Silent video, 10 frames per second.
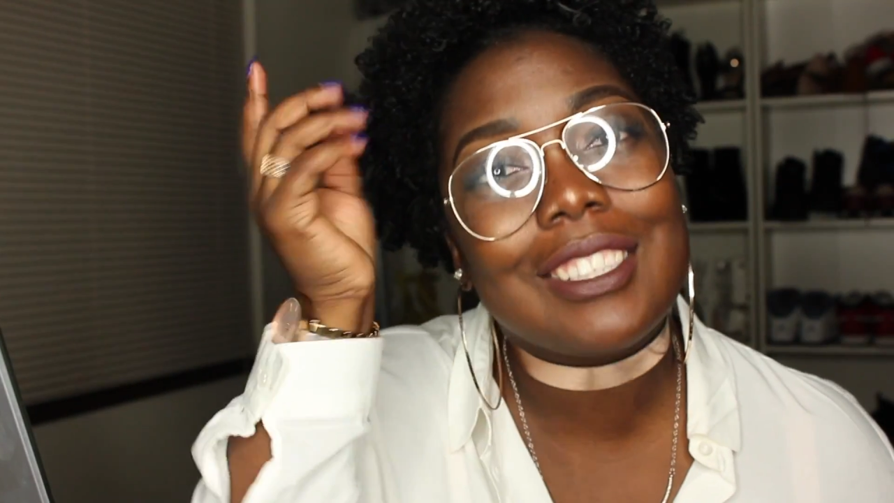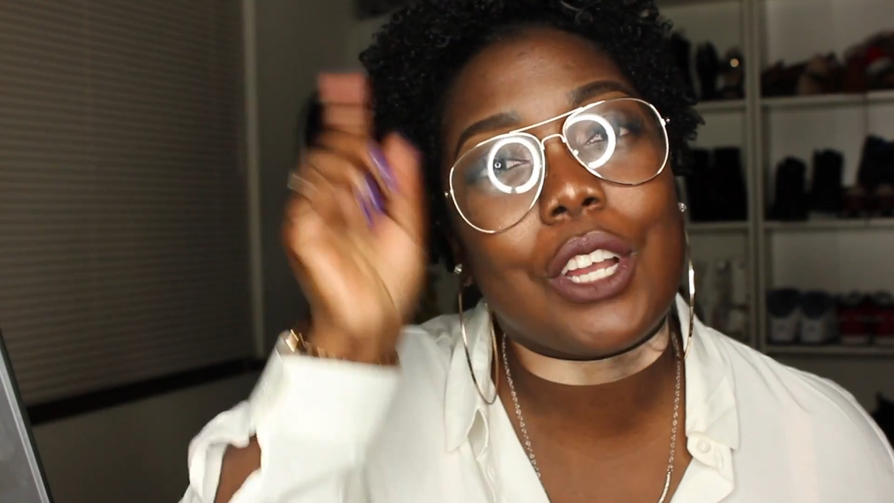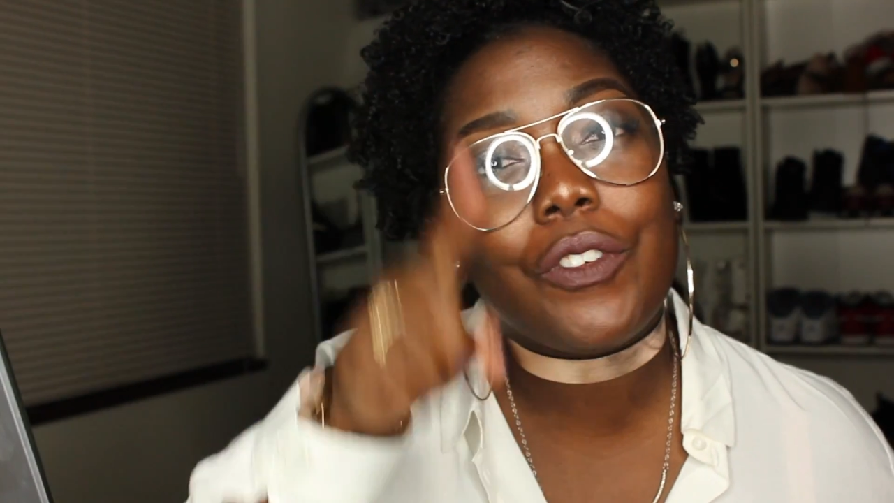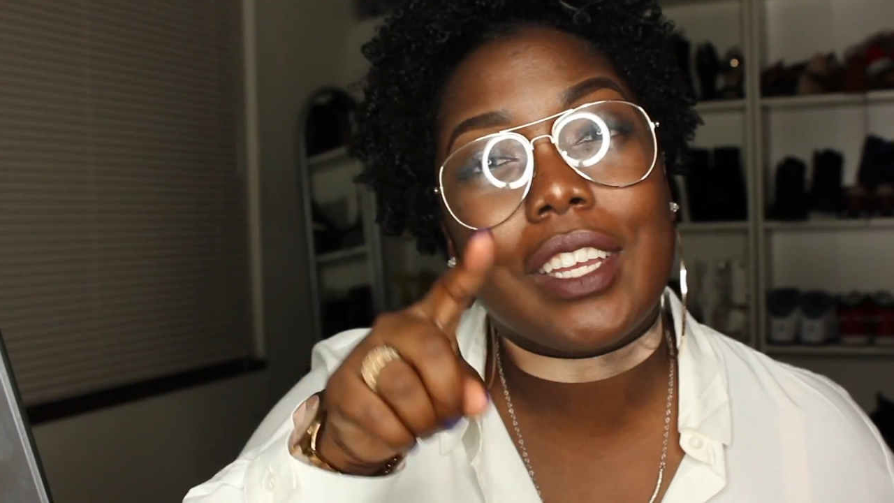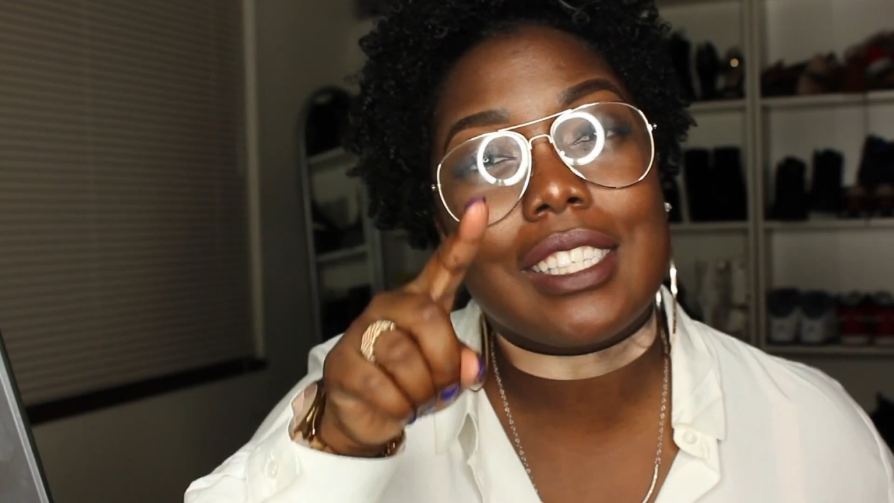
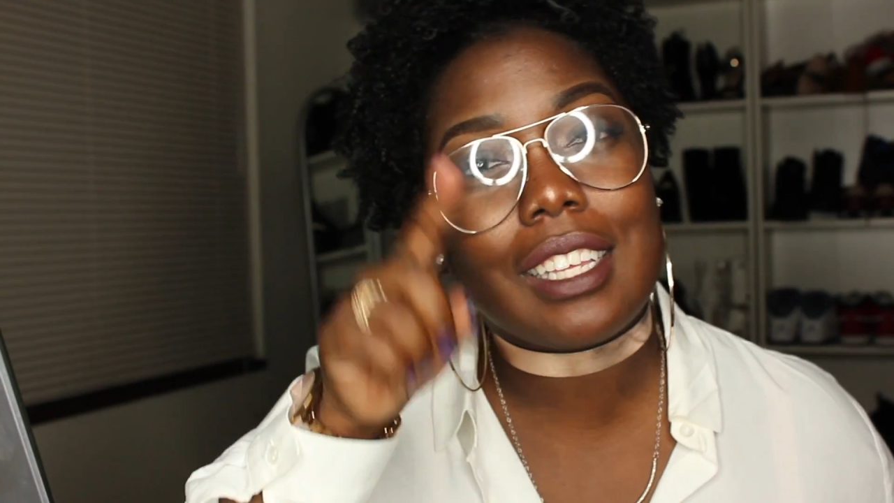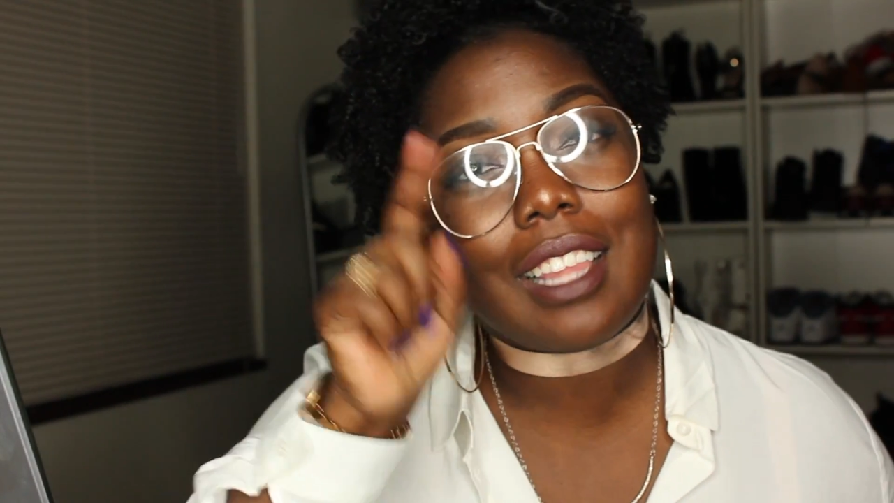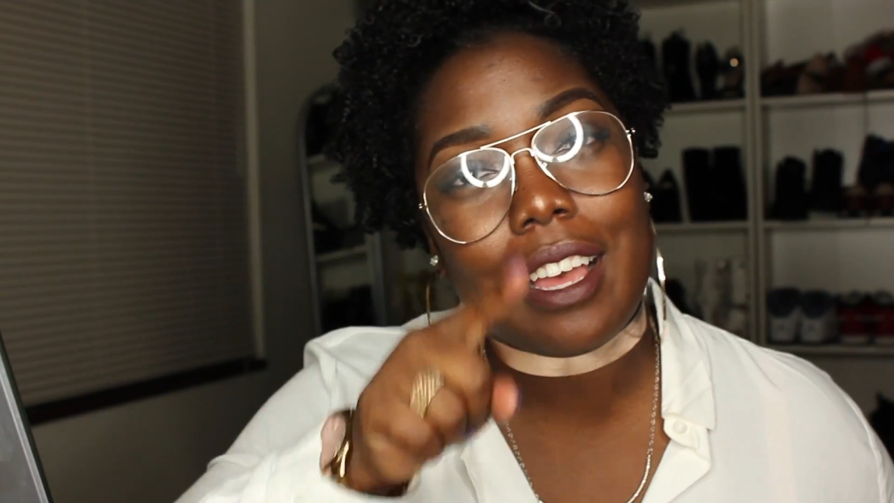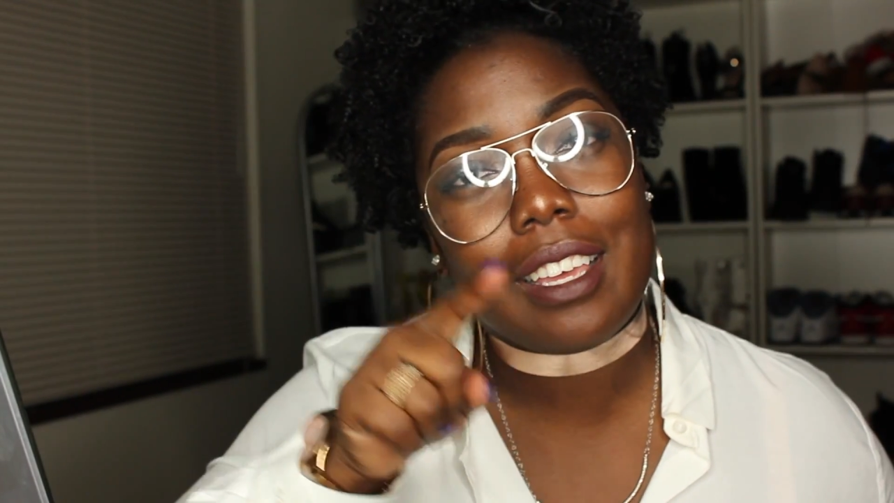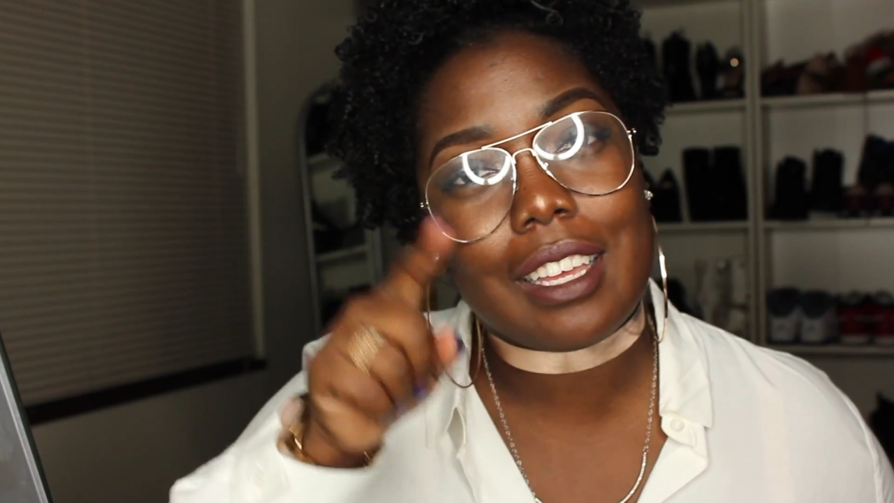Don't forget to
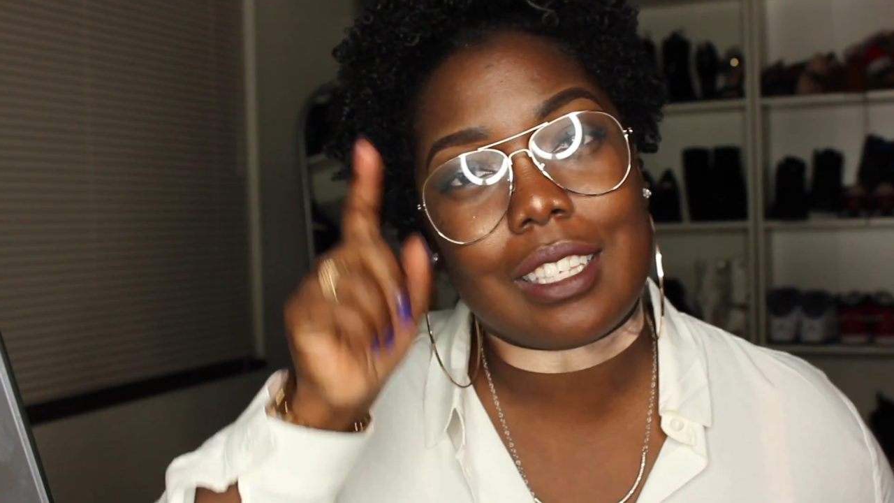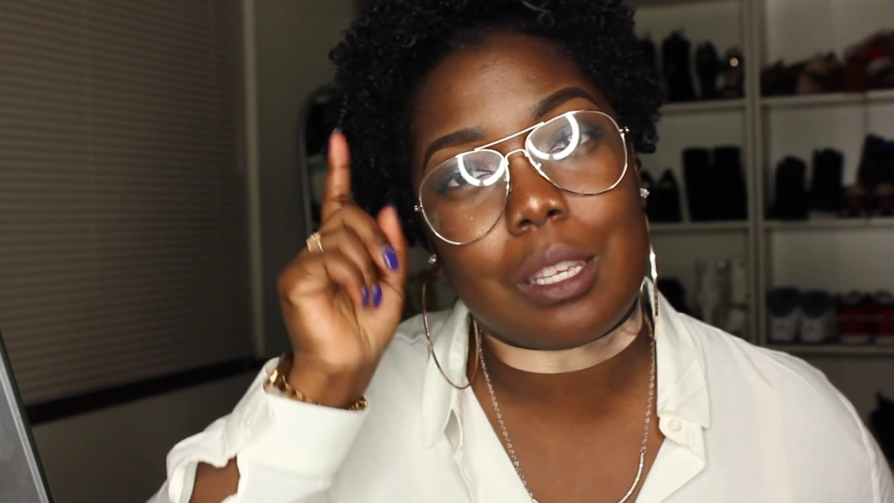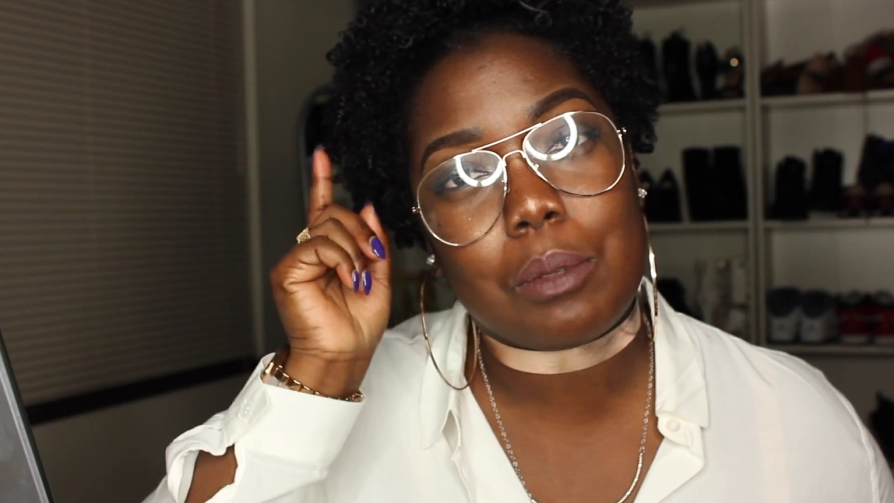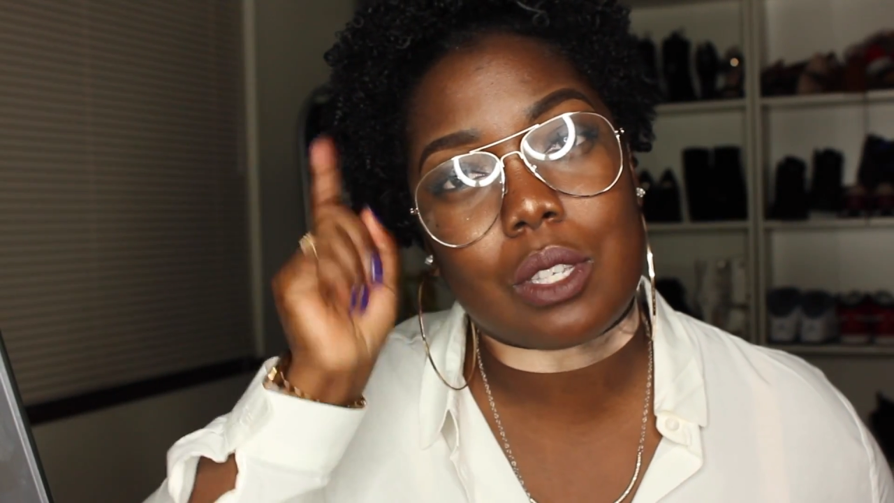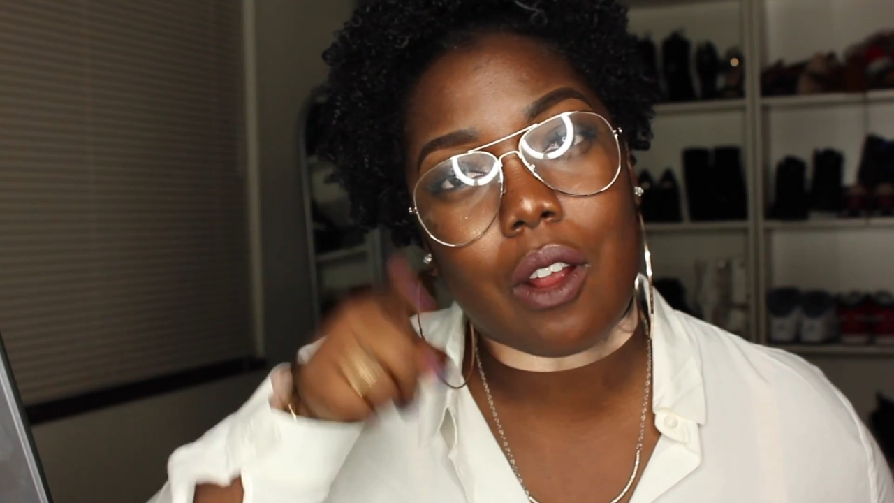like and
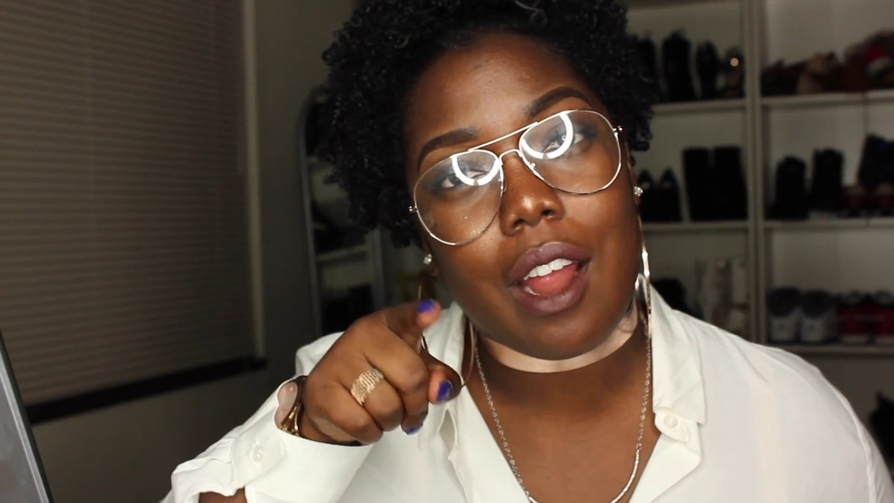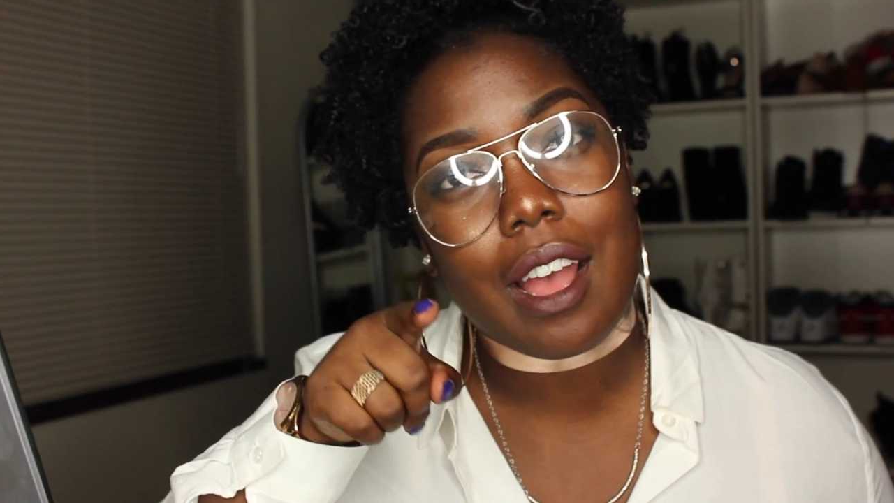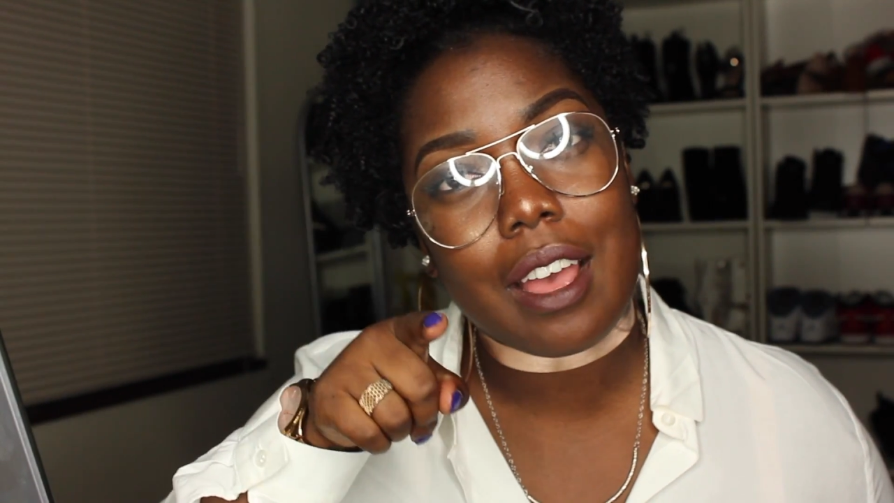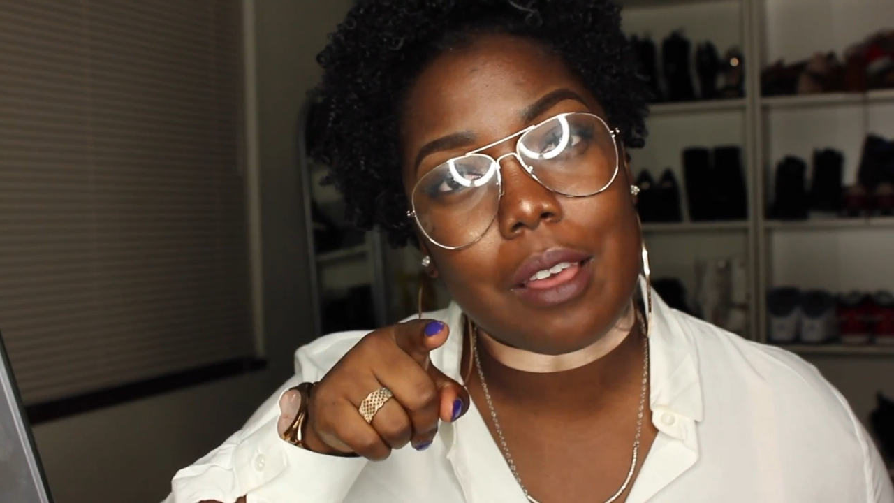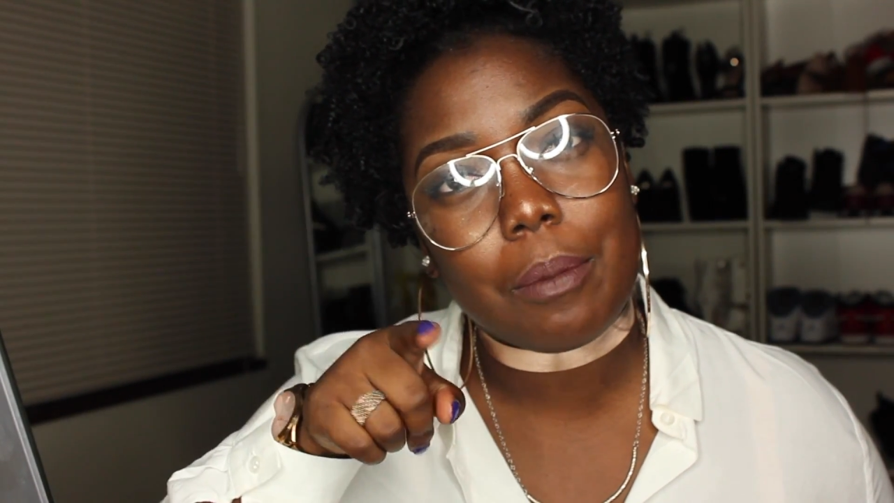
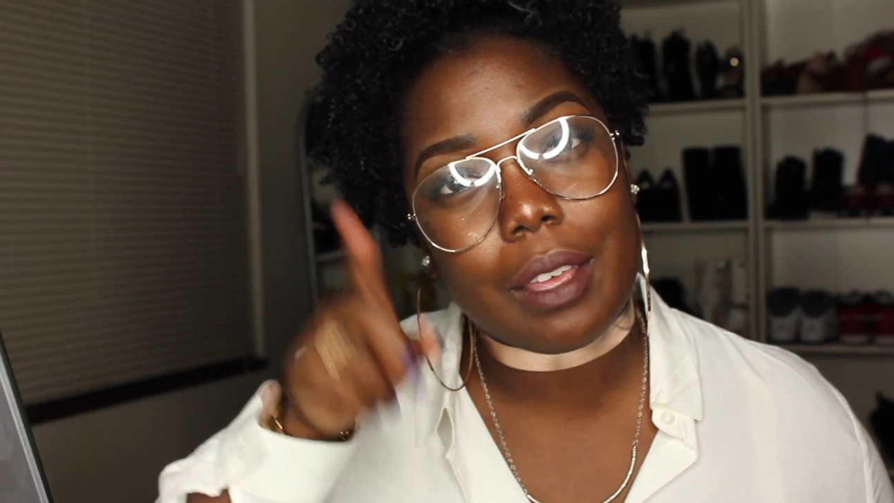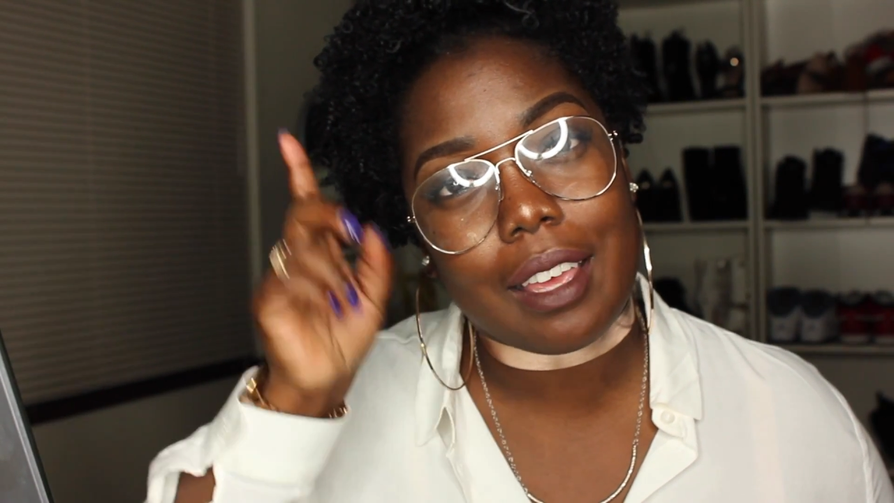subscribe,